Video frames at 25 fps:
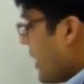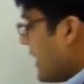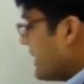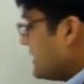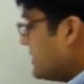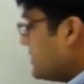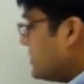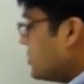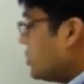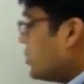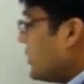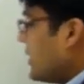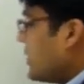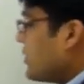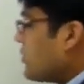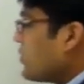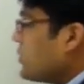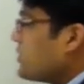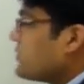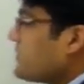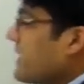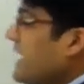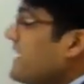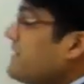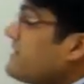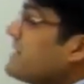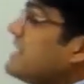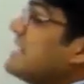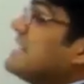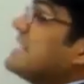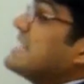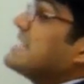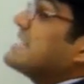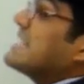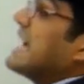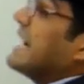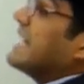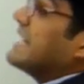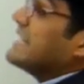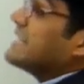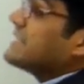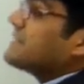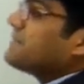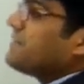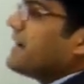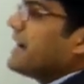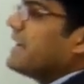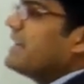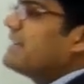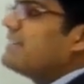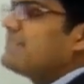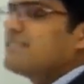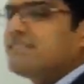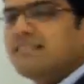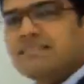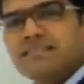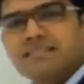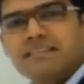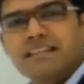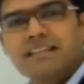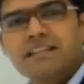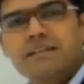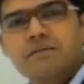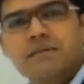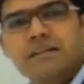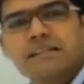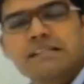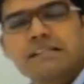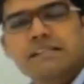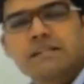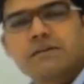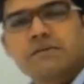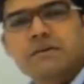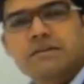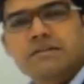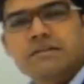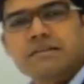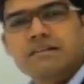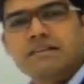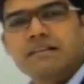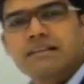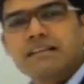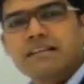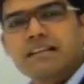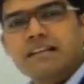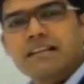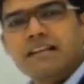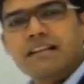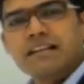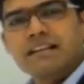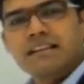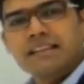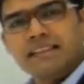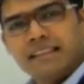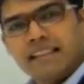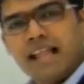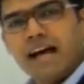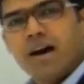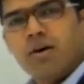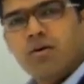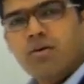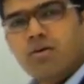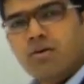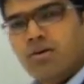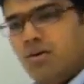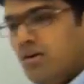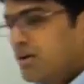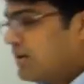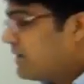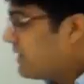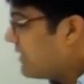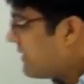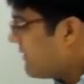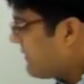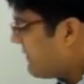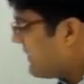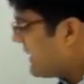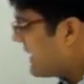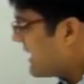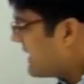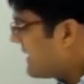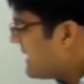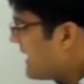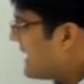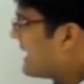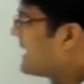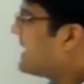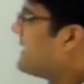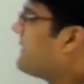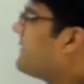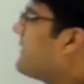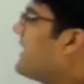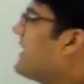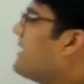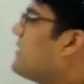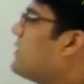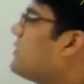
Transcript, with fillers: 1, 2 and root 5 satisfies the given equation. Now we can directly find